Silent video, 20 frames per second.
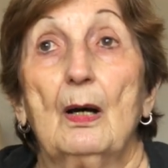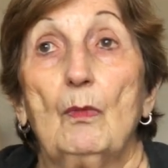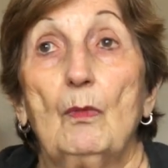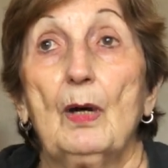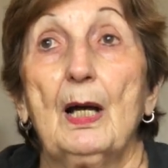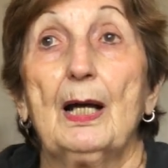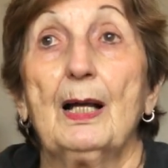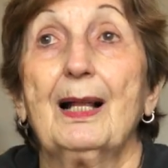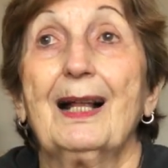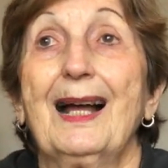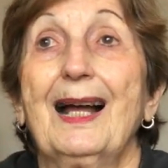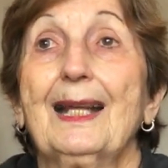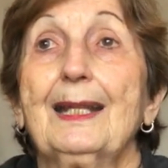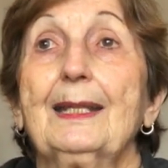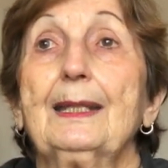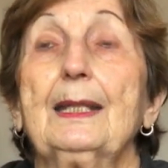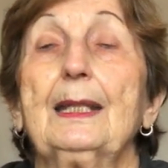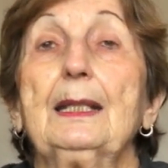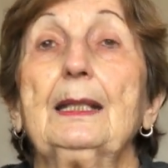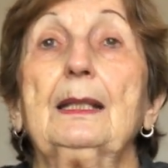Well, I
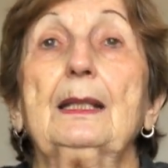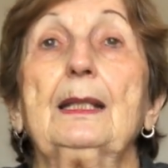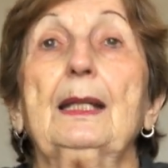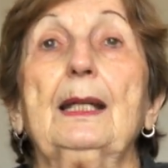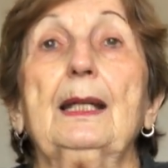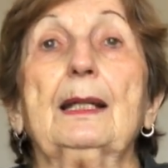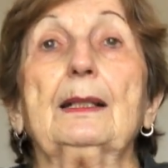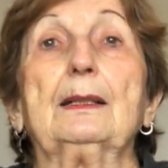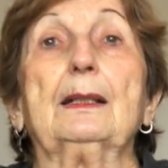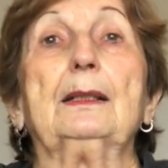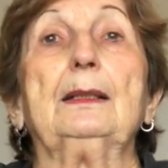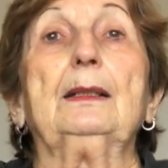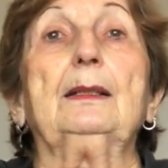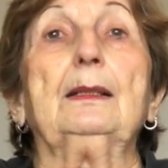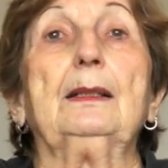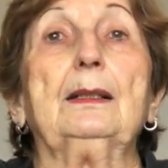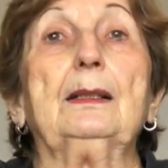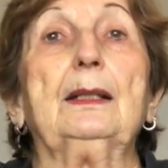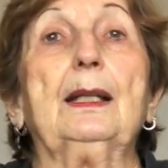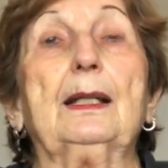think that
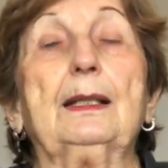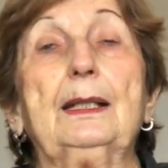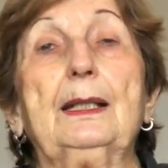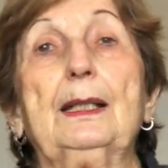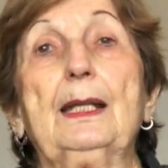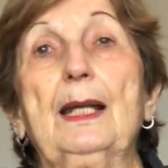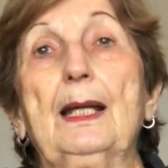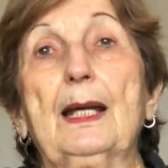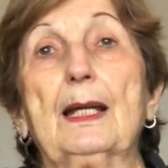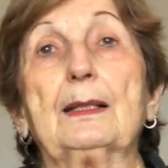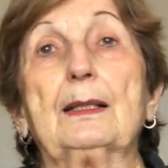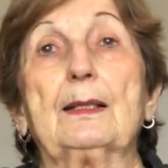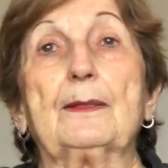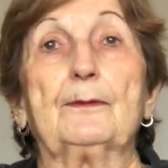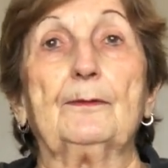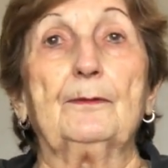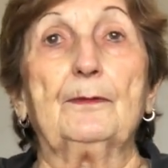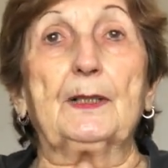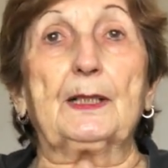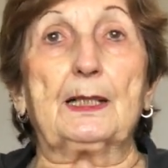he had to
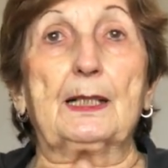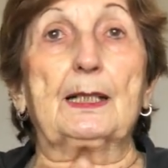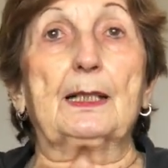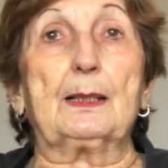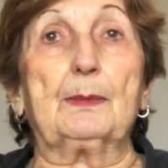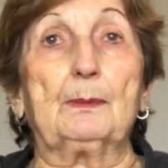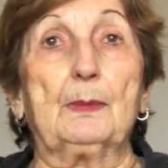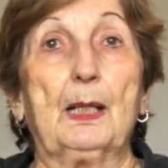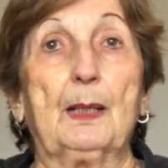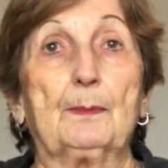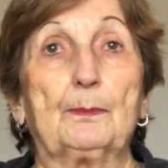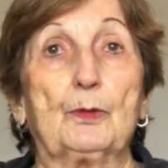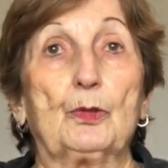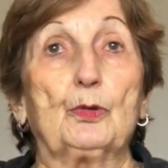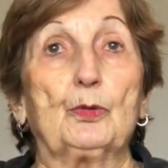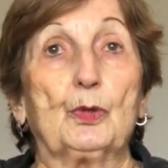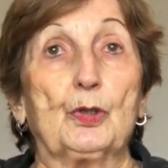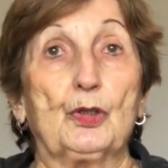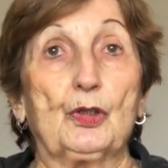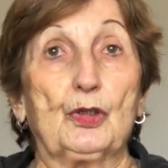fix them up
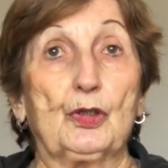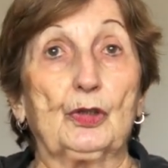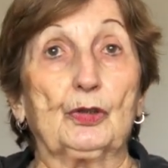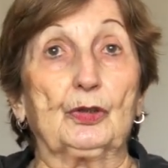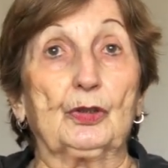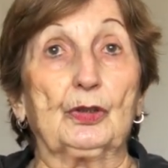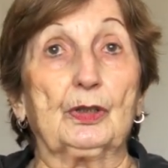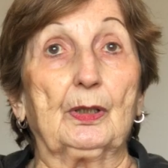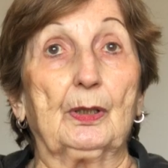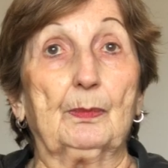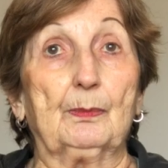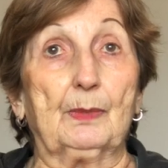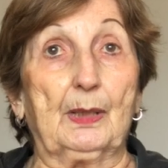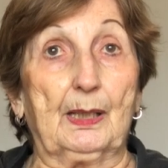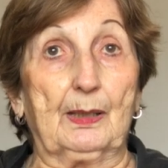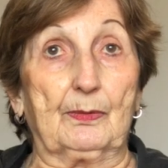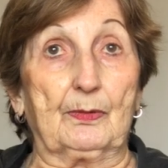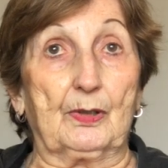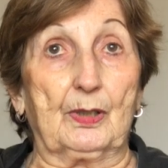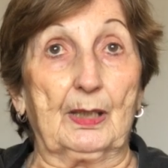to a certain
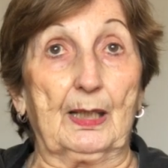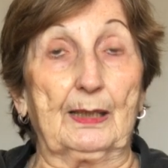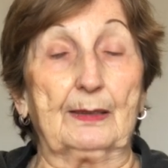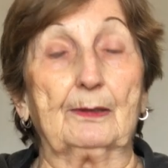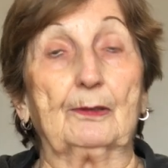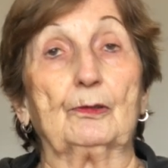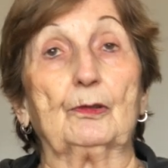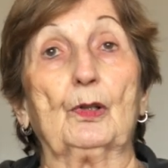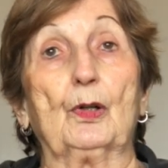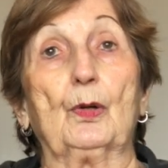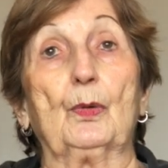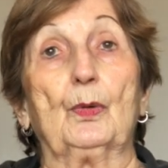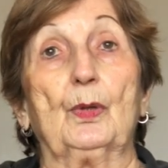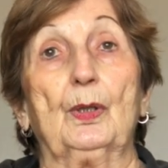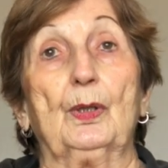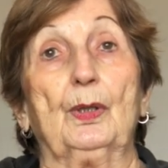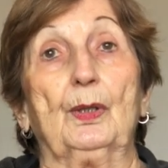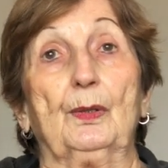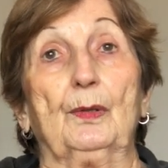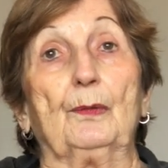amount. I don't know
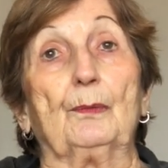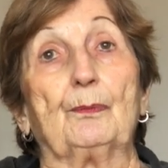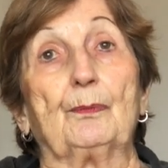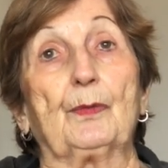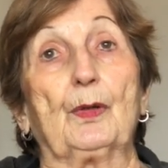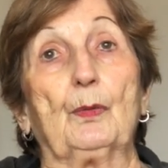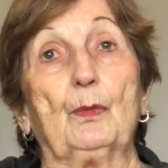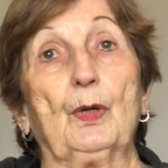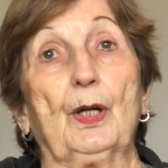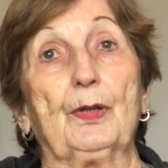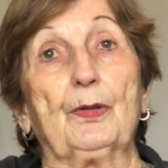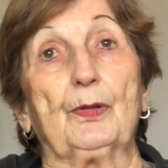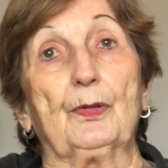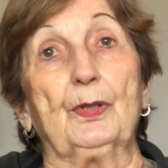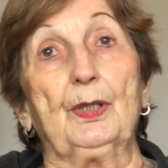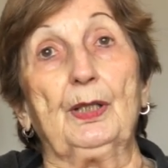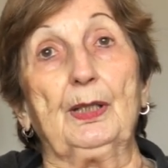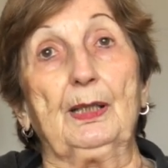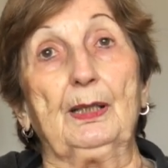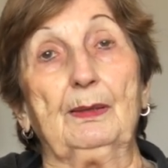whether
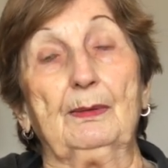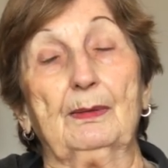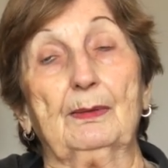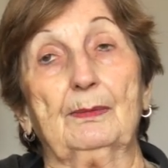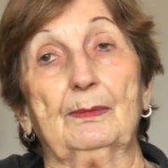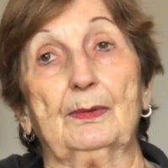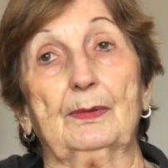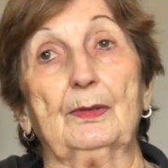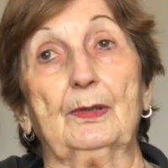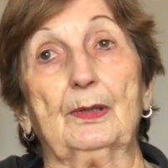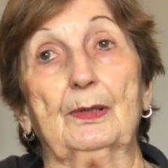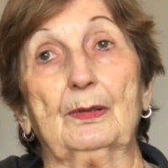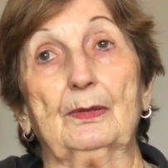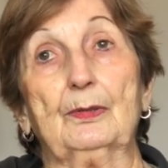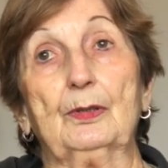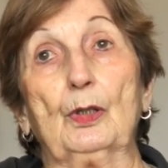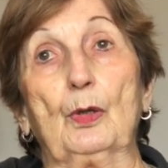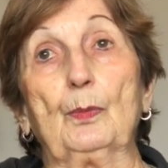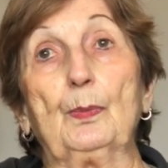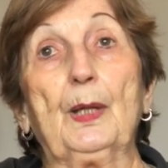he,
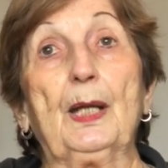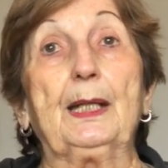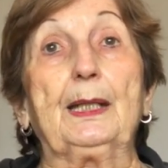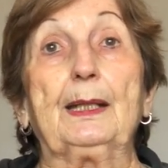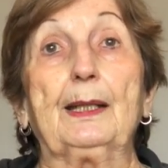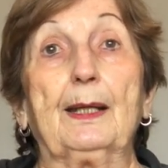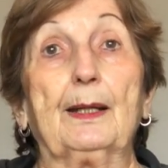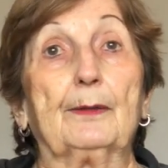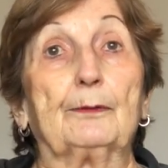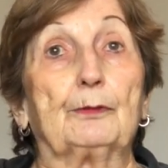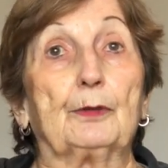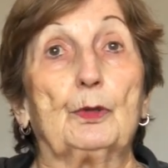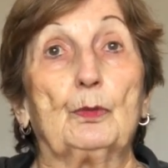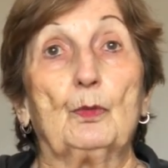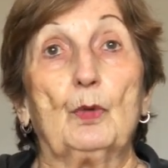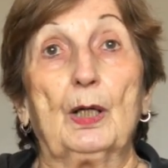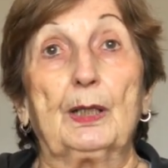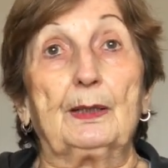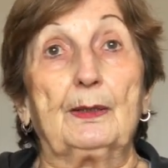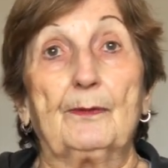paid every
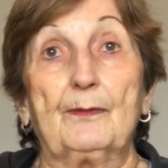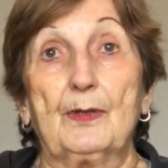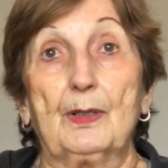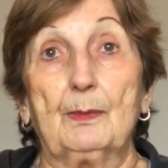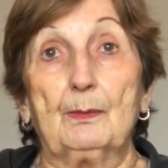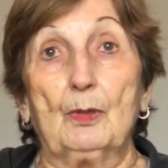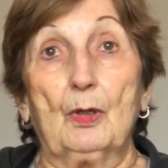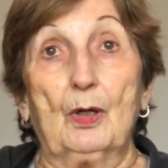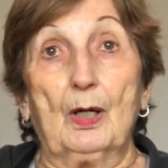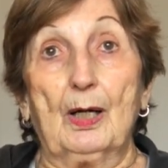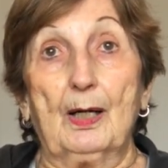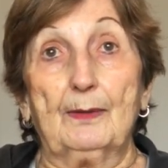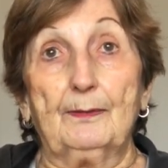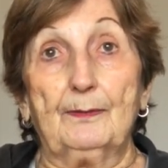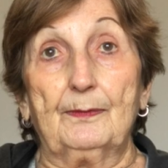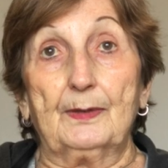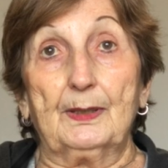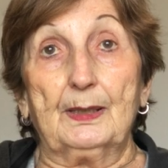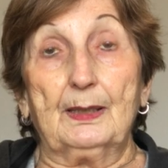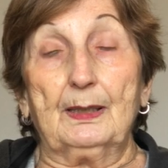one of them off.
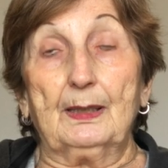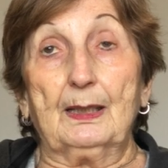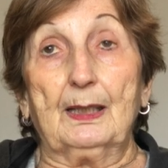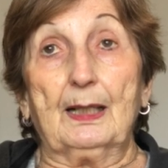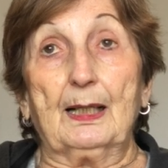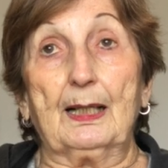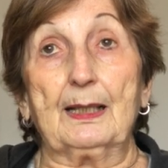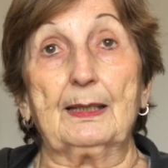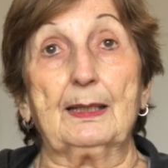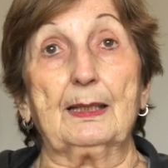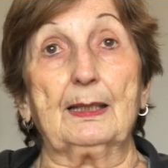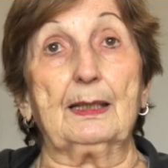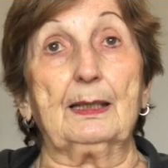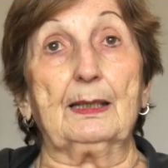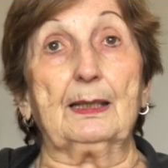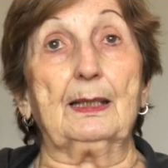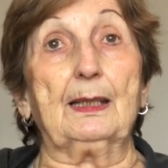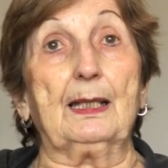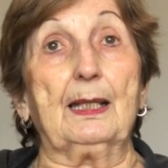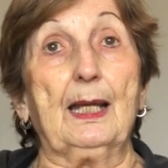I think
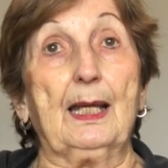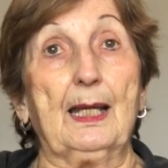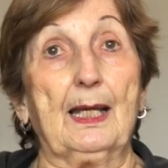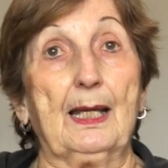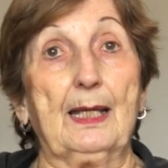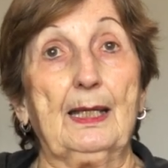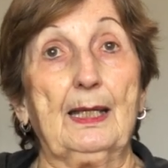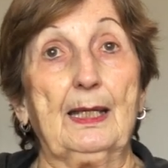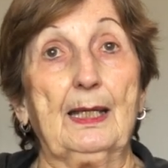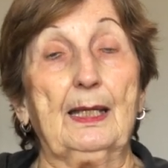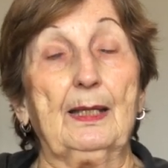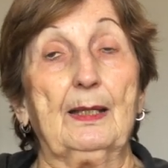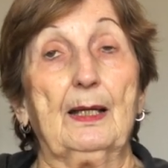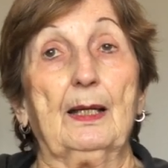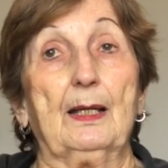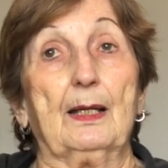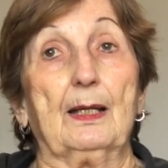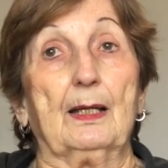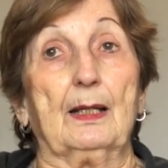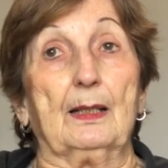he
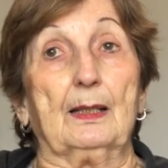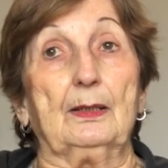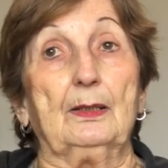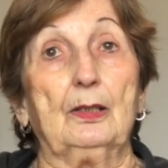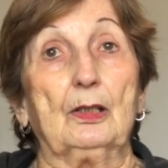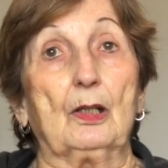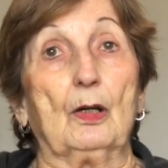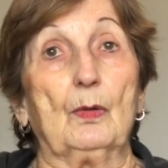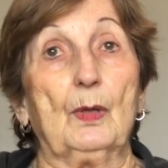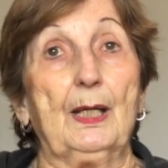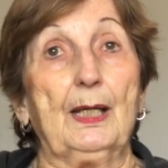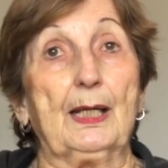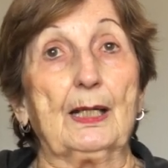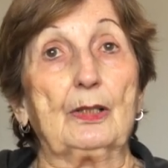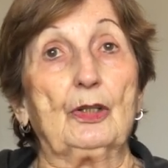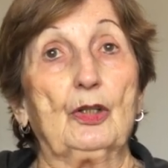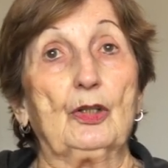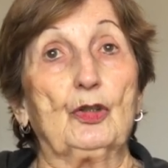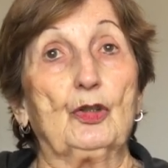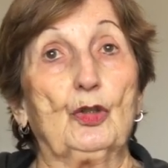
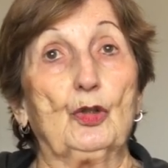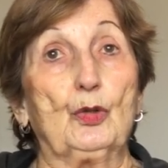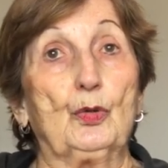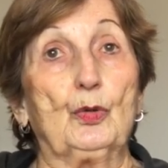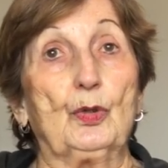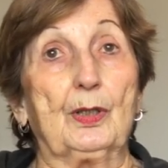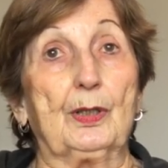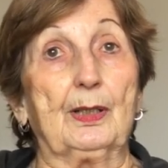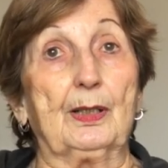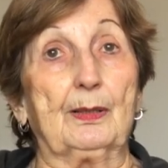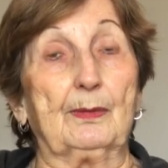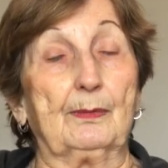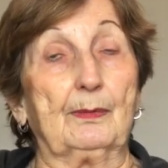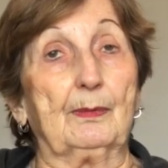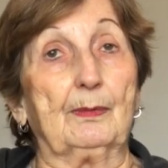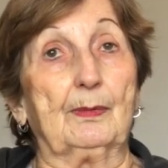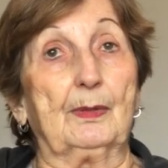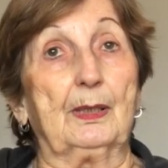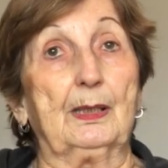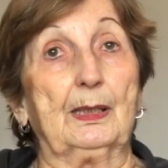had to do
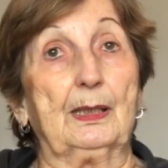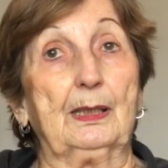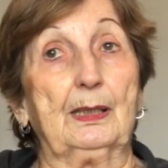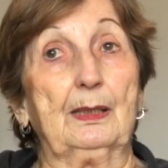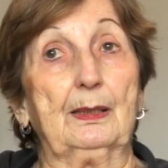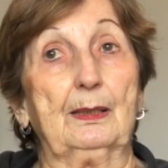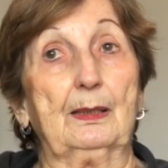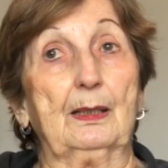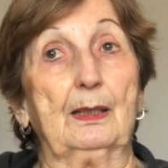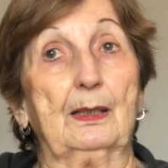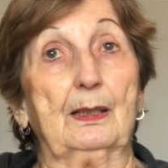the